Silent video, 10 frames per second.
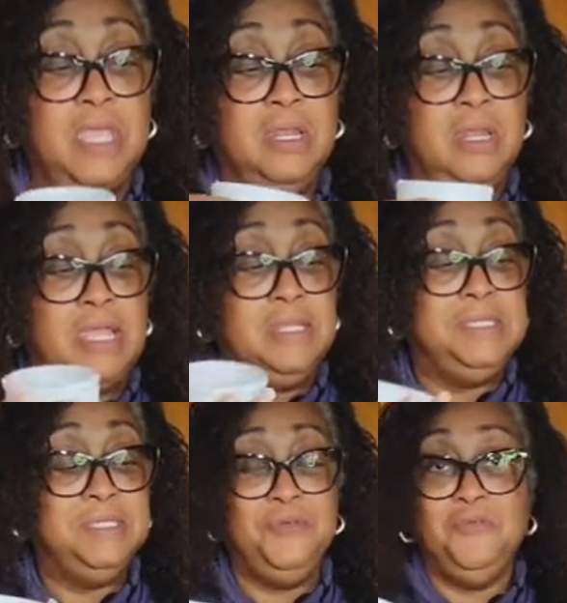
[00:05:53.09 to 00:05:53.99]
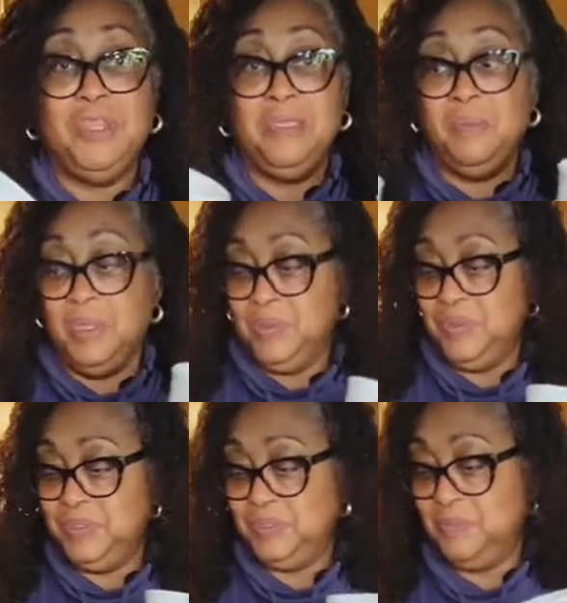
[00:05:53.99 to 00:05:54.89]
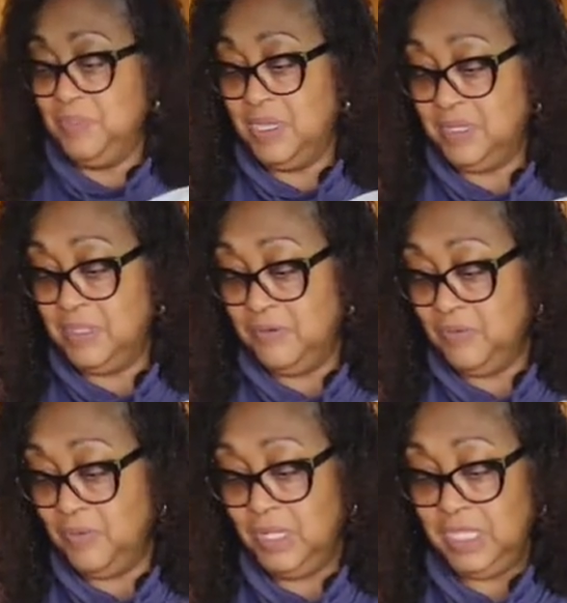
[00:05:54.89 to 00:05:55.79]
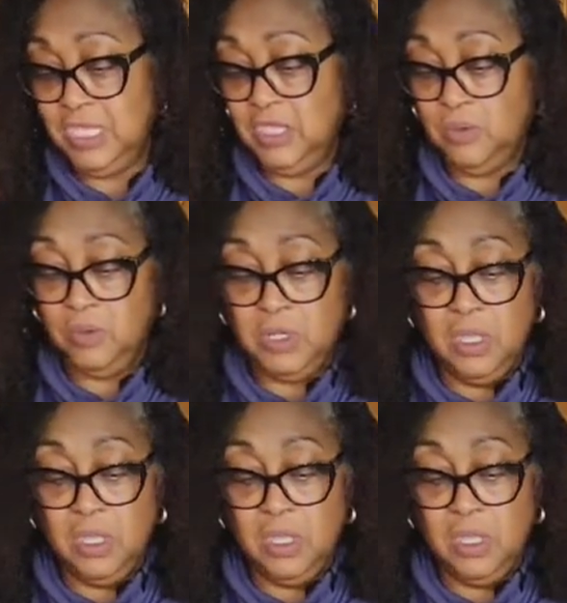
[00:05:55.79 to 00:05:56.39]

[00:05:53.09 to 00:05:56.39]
They look like little souffle bowls, but they're really cute.